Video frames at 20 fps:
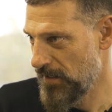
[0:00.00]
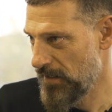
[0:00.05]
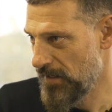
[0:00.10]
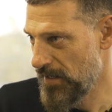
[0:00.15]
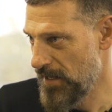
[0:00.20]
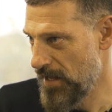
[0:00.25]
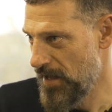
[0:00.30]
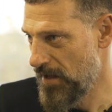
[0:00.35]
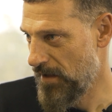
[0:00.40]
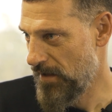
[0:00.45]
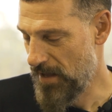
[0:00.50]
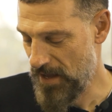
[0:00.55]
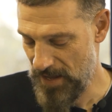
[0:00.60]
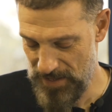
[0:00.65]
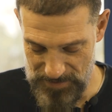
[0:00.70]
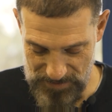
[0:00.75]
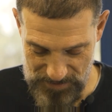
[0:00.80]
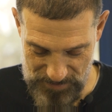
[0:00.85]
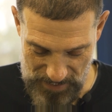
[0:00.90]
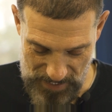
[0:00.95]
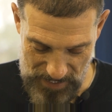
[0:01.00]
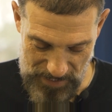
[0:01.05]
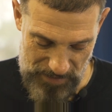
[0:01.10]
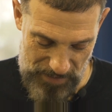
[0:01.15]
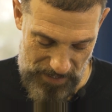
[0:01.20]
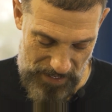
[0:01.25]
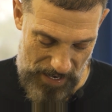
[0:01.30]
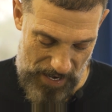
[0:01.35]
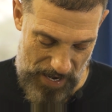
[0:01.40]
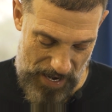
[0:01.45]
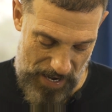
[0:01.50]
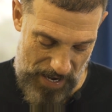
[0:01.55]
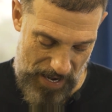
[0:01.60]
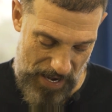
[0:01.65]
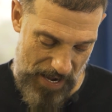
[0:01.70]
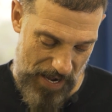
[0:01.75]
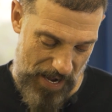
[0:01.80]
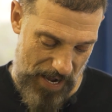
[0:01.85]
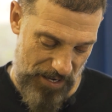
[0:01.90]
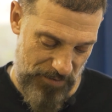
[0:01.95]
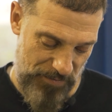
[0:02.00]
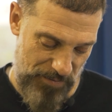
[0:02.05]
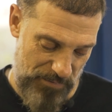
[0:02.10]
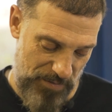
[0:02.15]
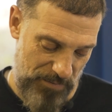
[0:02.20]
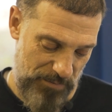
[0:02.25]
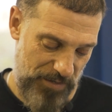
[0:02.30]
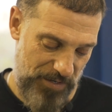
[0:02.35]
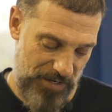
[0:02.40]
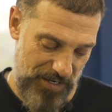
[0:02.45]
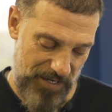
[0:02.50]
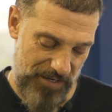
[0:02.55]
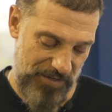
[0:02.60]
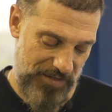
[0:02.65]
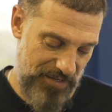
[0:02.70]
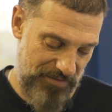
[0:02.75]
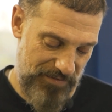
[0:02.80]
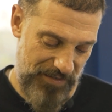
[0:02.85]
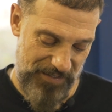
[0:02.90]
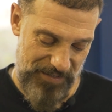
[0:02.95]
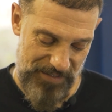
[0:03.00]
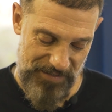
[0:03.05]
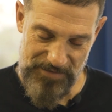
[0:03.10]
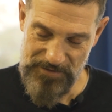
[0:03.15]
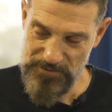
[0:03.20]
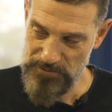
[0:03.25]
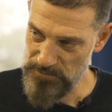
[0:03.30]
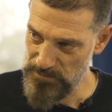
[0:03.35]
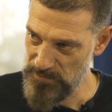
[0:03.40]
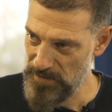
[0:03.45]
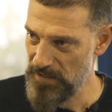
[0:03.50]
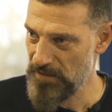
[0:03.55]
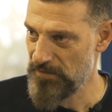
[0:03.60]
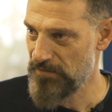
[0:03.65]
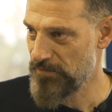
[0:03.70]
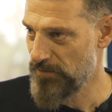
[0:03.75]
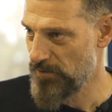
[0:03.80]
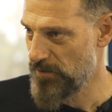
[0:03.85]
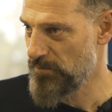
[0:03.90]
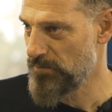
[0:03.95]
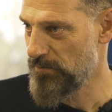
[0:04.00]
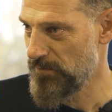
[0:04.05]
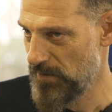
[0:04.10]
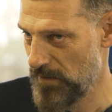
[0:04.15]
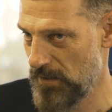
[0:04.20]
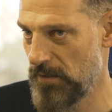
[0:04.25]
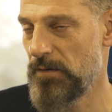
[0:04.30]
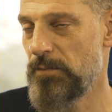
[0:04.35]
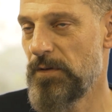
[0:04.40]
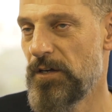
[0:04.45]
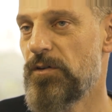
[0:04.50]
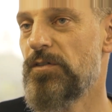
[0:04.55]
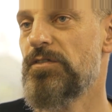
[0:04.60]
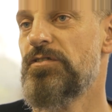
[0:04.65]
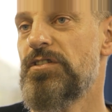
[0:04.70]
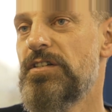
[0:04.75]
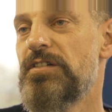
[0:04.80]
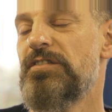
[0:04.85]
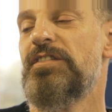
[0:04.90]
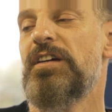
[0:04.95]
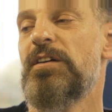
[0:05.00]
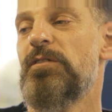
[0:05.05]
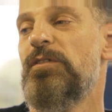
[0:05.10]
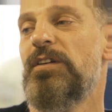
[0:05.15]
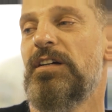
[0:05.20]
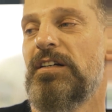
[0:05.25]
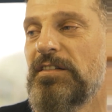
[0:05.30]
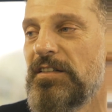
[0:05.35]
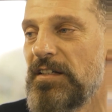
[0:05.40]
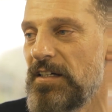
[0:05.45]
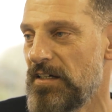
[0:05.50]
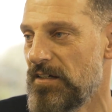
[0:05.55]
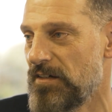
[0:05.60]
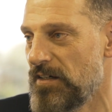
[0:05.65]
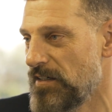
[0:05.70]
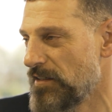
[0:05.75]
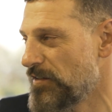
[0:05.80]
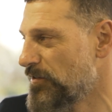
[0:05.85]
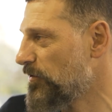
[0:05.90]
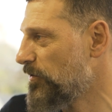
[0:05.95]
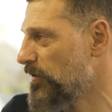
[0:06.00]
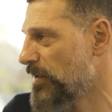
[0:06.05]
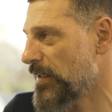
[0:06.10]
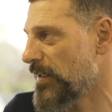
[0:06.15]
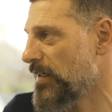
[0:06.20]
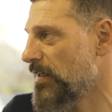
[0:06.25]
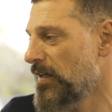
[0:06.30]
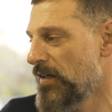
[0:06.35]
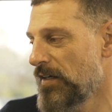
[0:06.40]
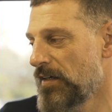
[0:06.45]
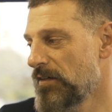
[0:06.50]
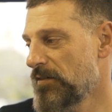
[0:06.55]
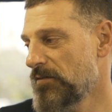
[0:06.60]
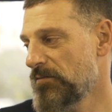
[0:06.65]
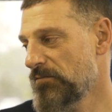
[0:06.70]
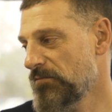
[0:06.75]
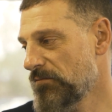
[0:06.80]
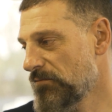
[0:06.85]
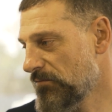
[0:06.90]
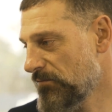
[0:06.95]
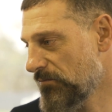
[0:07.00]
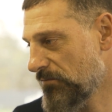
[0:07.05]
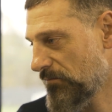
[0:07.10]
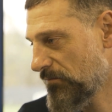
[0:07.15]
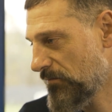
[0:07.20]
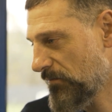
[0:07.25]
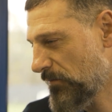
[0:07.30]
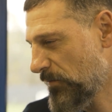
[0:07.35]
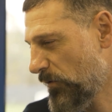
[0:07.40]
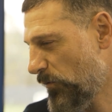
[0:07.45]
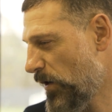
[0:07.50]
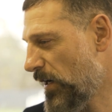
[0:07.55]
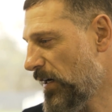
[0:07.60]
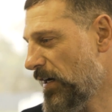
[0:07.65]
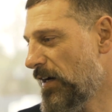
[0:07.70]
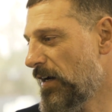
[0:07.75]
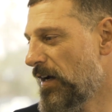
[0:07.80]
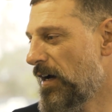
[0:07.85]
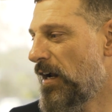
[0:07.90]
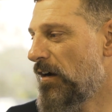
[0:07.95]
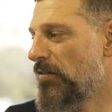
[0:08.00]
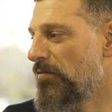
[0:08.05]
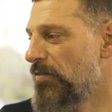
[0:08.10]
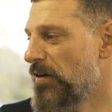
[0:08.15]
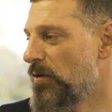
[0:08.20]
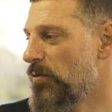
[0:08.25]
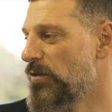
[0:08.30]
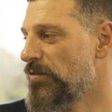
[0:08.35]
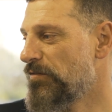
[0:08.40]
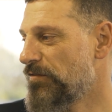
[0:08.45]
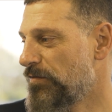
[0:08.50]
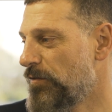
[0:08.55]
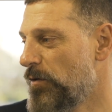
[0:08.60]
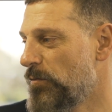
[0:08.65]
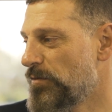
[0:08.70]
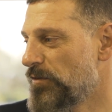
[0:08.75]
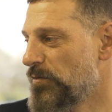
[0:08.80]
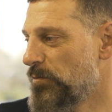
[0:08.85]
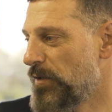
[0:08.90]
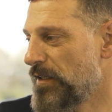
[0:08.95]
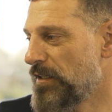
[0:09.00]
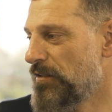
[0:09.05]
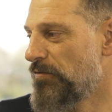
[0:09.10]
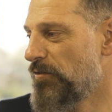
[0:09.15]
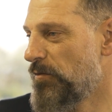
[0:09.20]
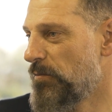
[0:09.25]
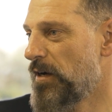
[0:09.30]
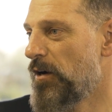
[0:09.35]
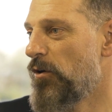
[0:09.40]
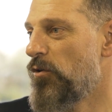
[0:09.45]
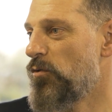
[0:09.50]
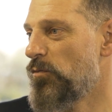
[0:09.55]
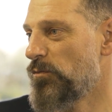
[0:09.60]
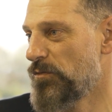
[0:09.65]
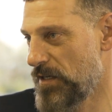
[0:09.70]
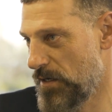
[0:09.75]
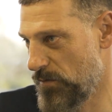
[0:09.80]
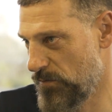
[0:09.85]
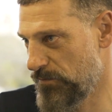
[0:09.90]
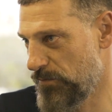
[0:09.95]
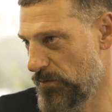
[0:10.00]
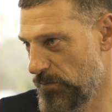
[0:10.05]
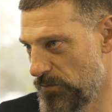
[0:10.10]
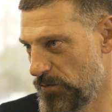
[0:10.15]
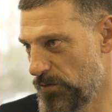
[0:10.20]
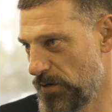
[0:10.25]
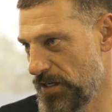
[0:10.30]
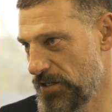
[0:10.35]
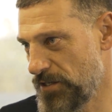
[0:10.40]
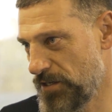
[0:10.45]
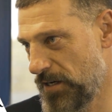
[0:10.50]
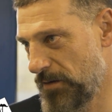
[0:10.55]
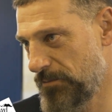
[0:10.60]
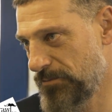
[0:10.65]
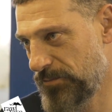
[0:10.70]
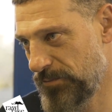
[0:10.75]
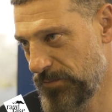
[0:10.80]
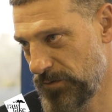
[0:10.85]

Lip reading: Yeah. And I remember her giving this to me from... Because she's regular there and it's only... 1.5 hours from Split, from my hometown, from Croatia.